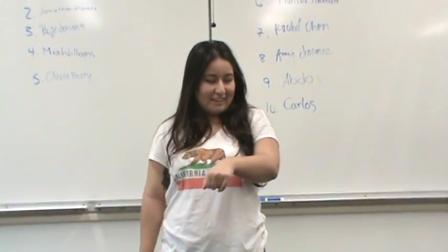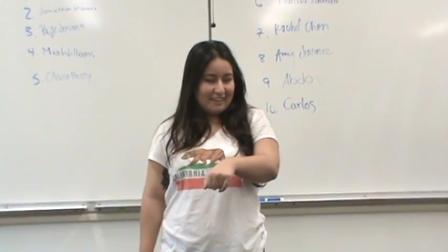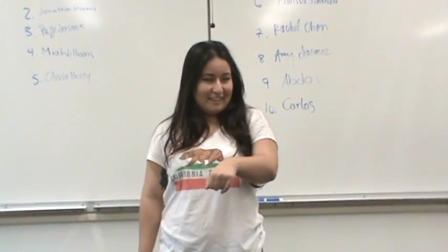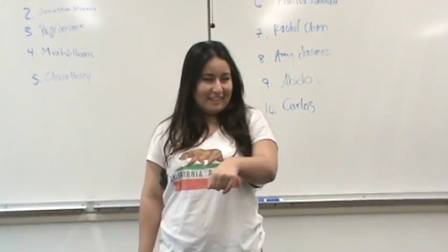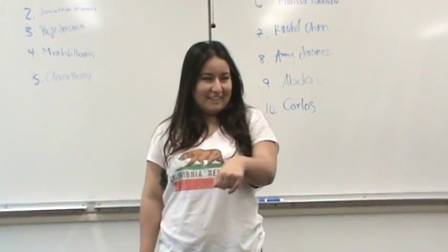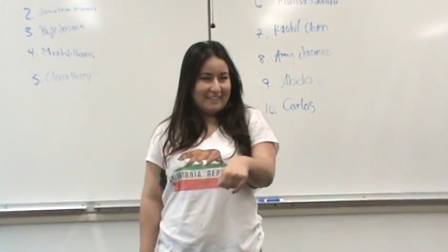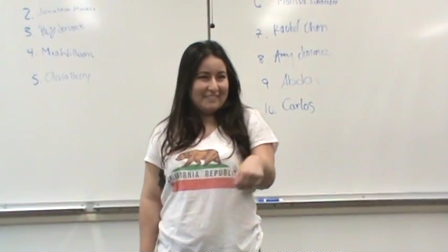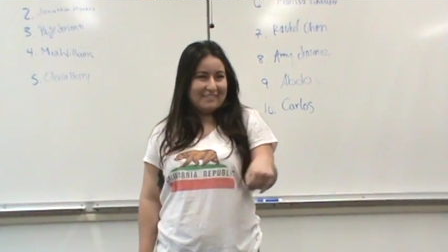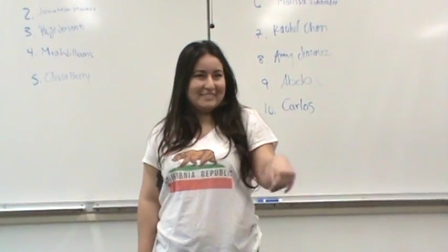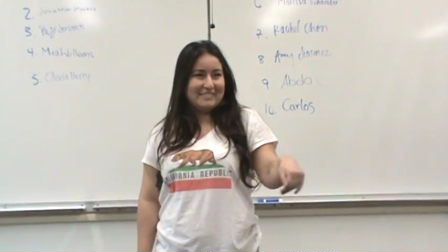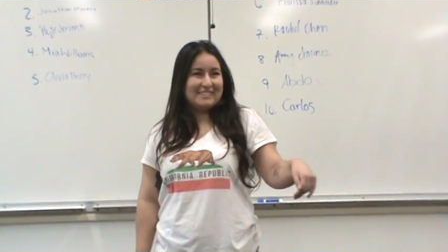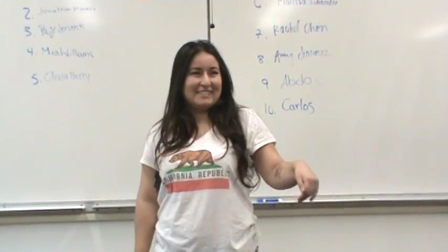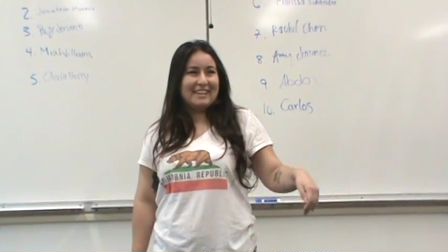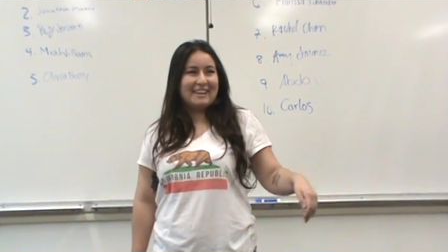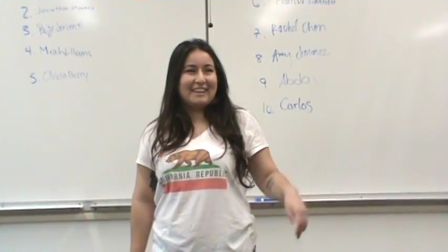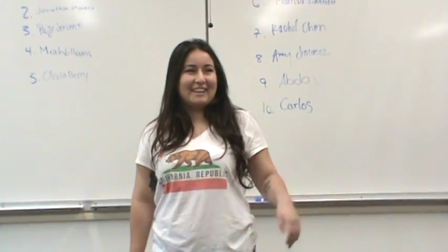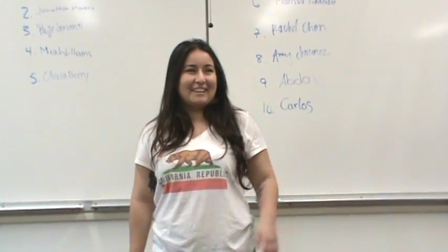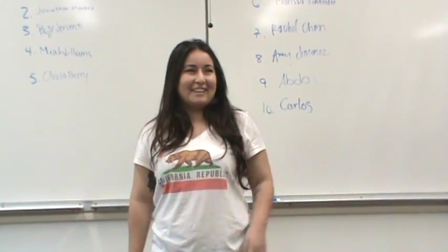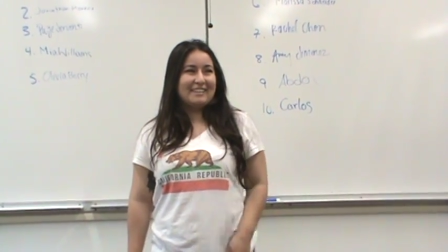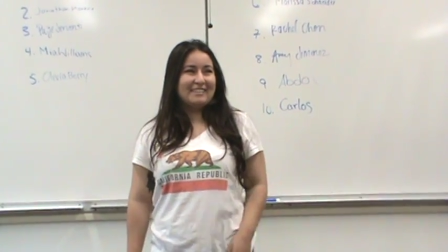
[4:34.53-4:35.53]
And I was
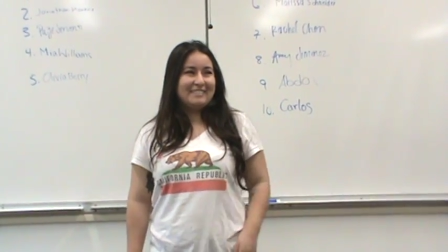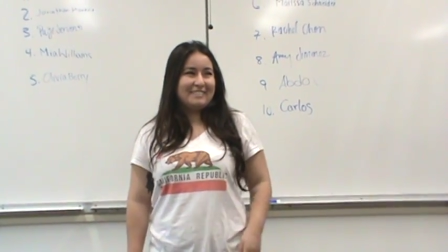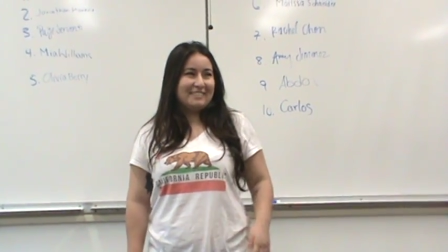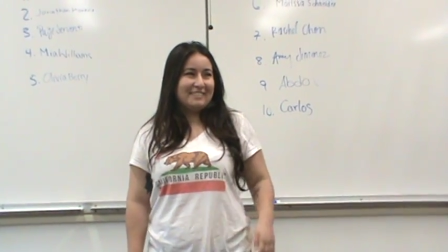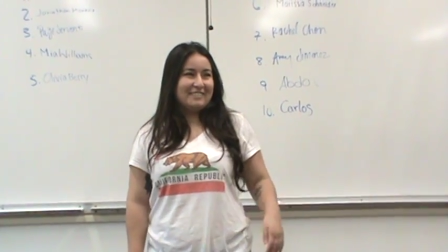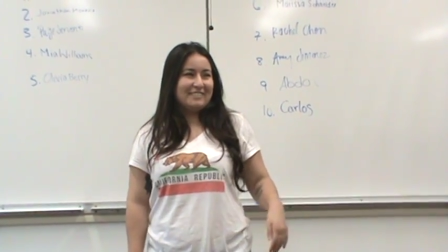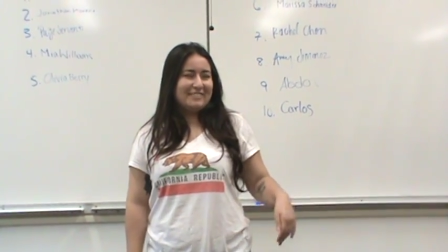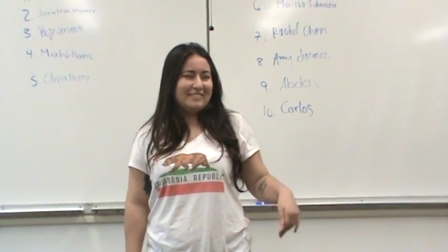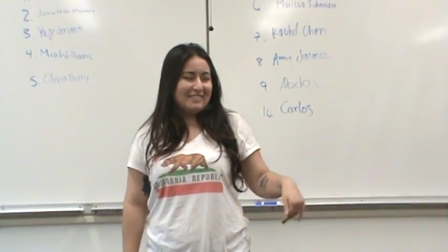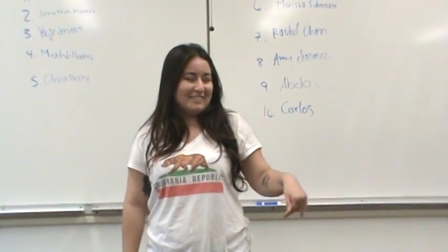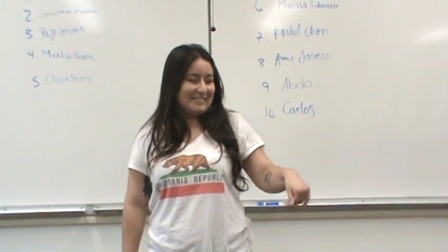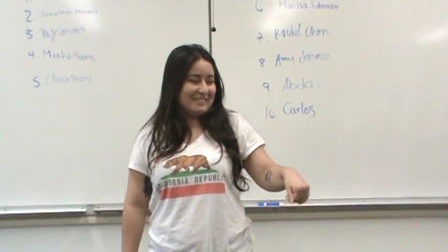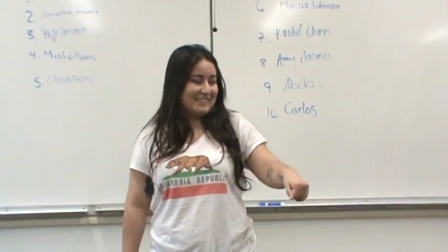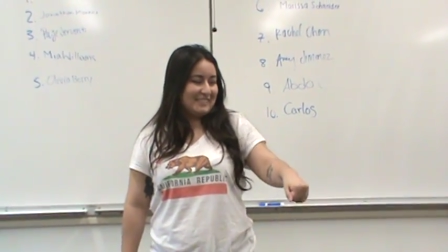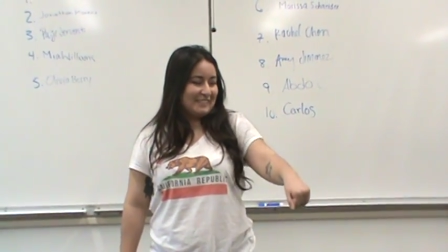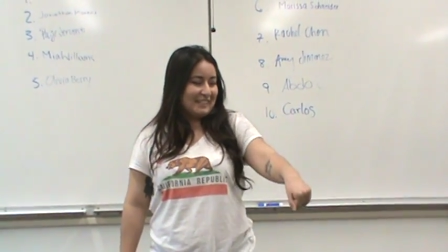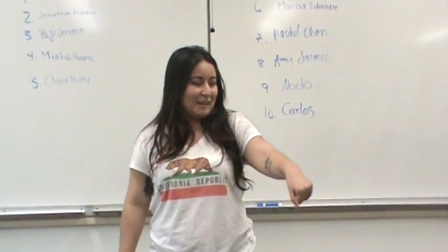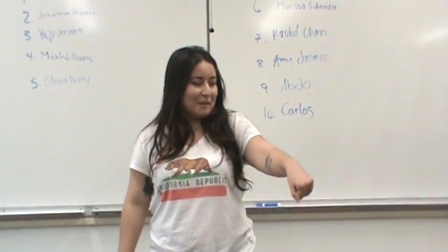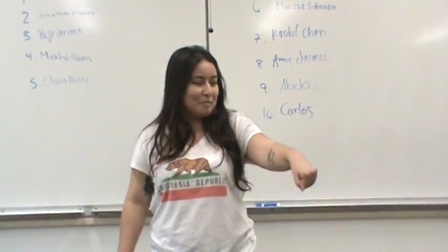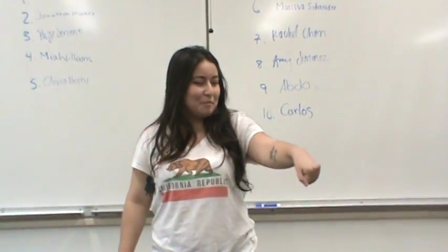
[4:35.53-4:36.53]
like, I don't know. And
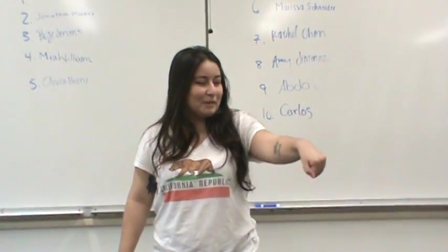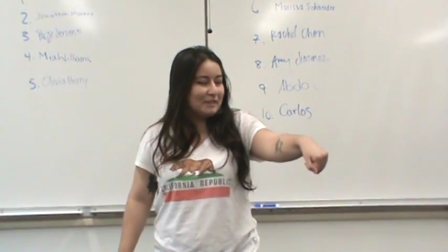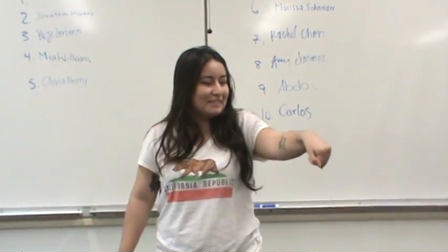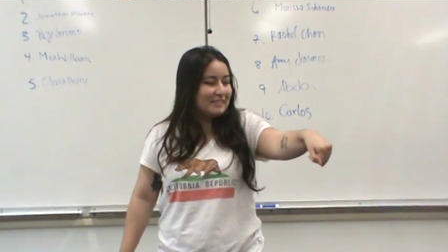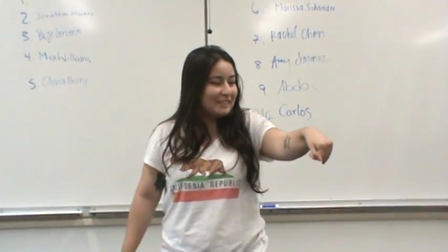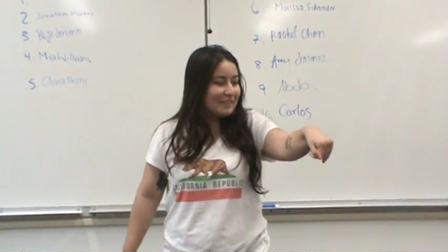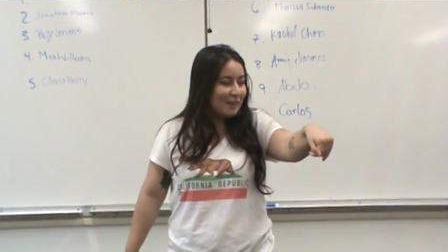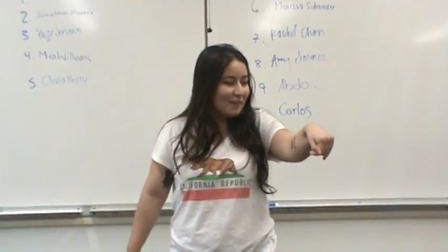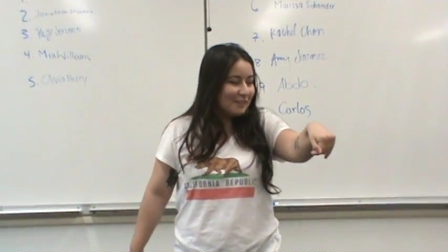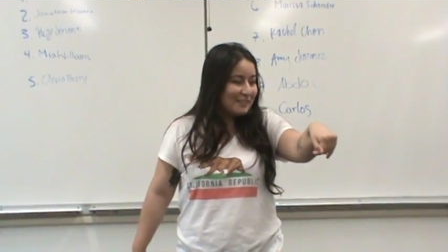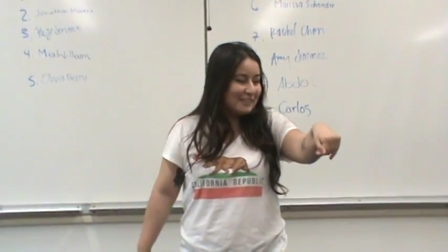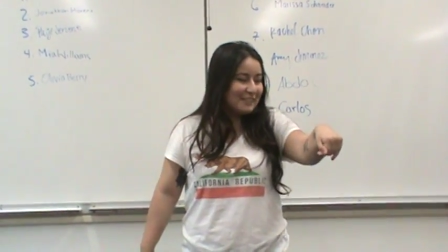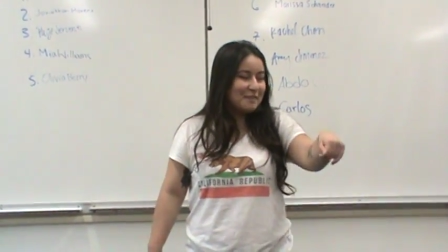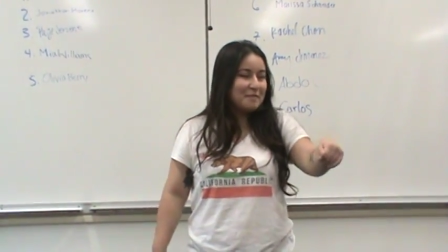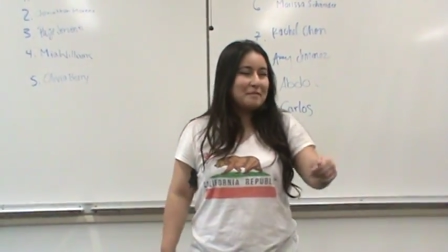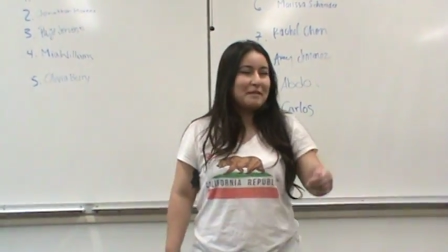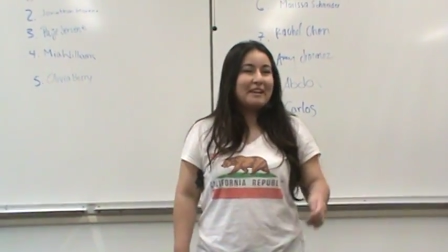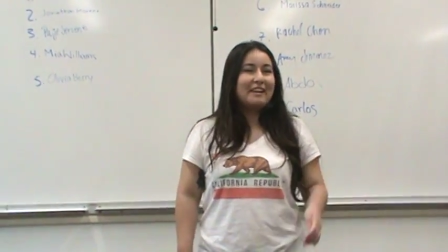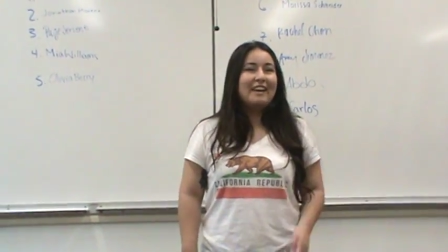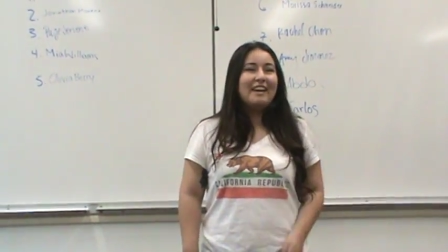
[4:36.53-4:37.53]
she like brings it closer to
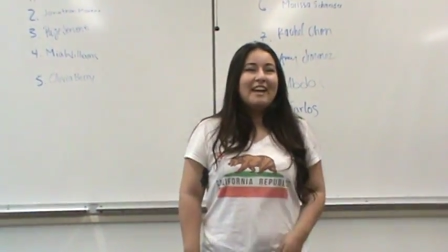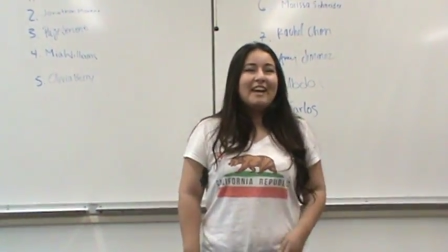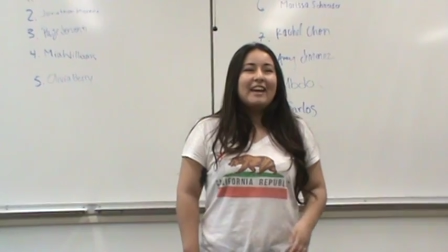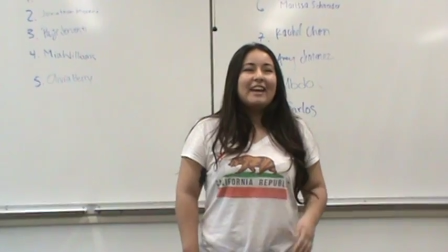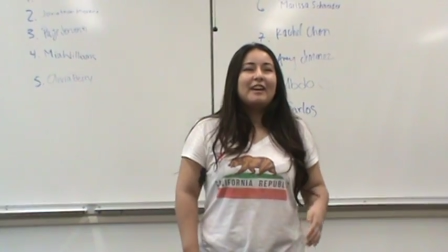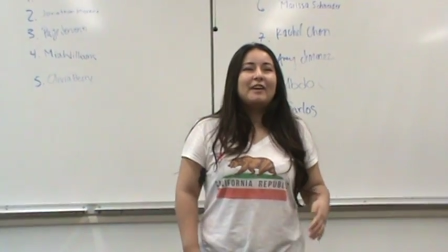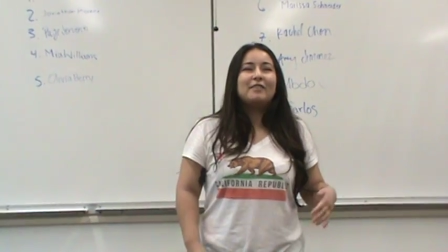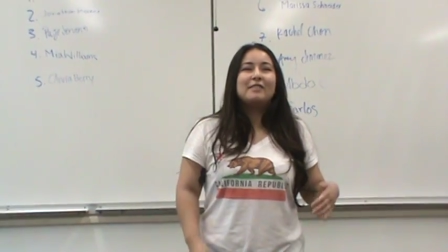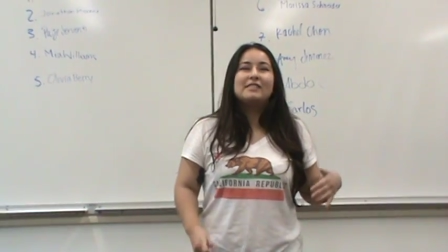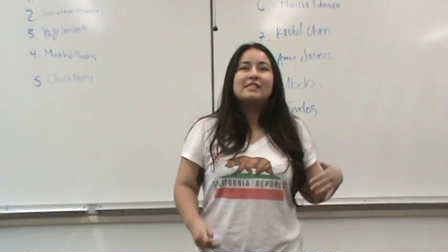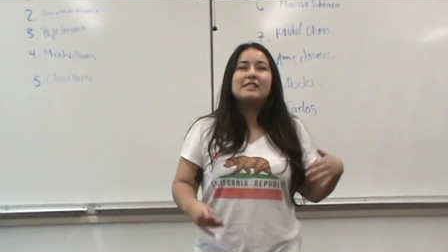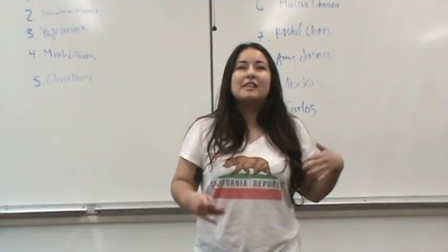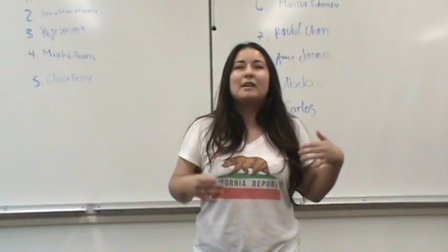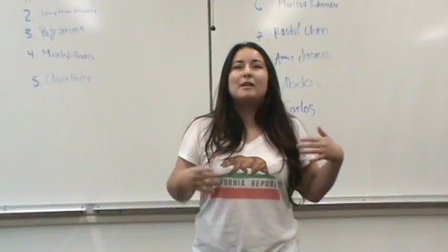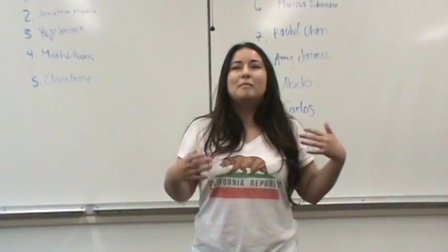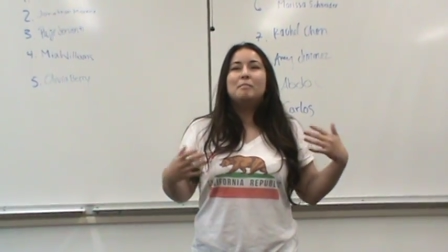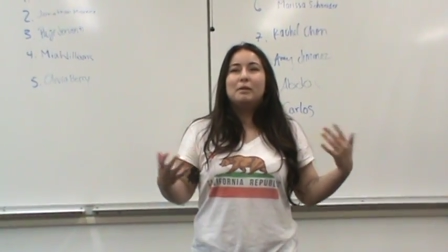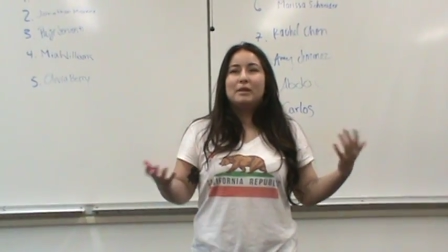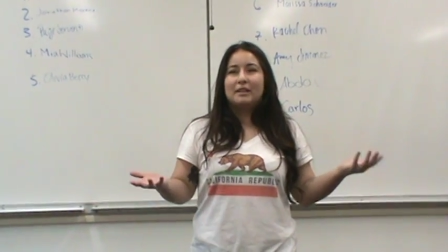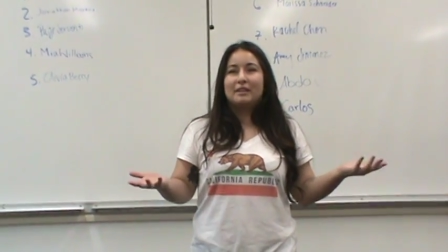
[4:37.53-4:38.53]
me. It was
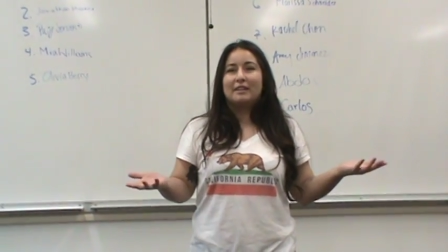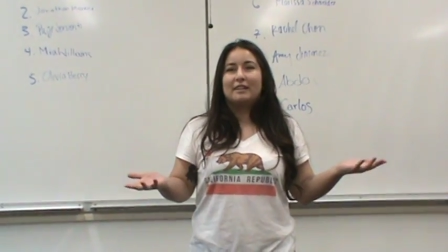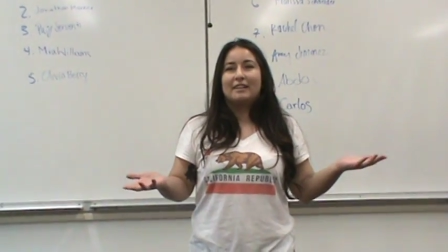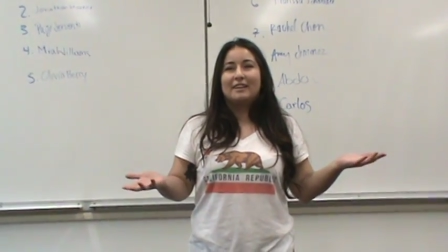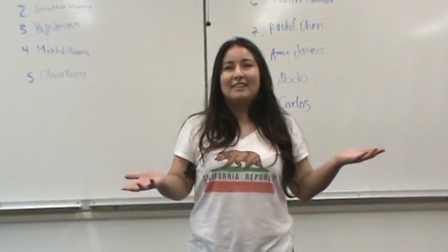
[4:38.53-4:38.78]
a booger.